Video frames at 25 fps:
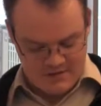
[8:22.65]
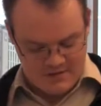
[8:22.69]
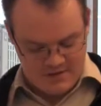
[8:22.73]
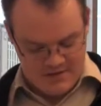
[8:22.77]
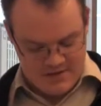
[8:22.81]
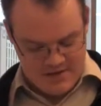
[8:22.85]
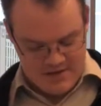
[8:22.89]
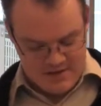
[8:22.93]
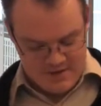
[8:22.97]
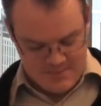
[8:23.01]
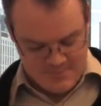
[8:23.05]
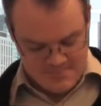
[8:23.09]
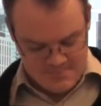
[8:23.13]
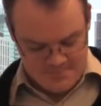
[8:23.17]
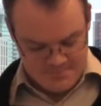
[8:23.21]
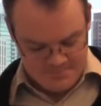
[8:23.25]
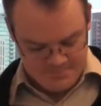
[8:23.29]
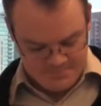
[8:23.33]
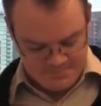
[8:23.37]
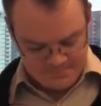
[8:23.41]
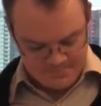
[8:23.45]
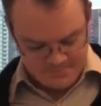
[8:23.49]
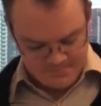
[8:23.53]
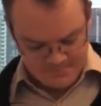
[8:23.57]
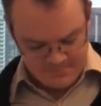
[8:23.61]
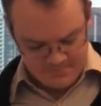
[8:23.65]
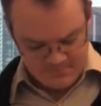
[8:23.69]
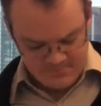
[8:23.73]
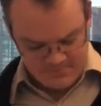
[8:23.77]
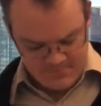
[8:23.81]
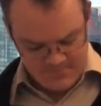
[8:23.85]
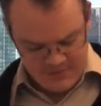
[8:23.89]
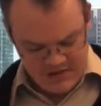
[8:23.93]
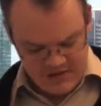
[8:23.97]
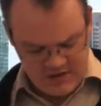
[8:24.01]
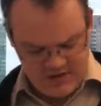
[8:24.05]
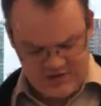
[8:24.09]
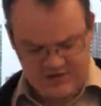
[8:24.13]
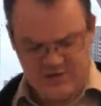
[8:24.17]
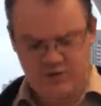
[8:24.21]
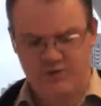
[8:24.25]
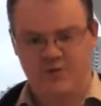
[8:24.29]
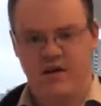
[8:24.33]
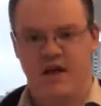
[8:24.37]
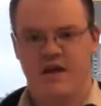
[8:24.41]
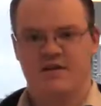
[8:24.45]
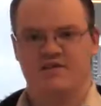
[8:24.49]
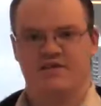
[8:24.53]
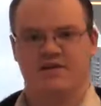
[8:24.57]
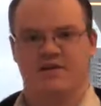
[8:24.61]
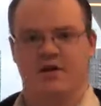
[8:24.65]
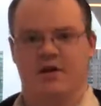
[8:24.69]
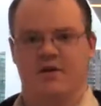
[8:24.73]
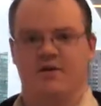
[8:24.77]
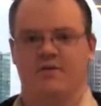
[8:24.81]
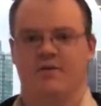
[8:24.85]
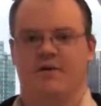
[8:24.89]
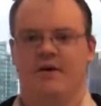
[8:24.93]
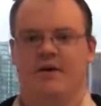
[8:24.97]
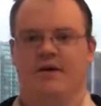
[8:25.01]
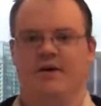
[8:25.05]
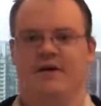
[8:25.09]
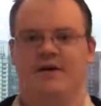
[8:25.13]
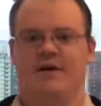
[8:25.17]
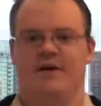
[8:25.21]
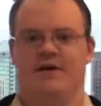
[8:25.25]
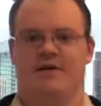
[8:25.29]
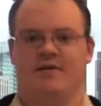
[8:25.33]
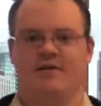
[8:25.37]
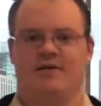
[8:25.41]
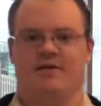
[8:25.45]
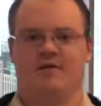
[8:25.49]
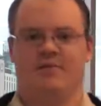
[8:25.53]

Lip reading: Now, 2 days ago, I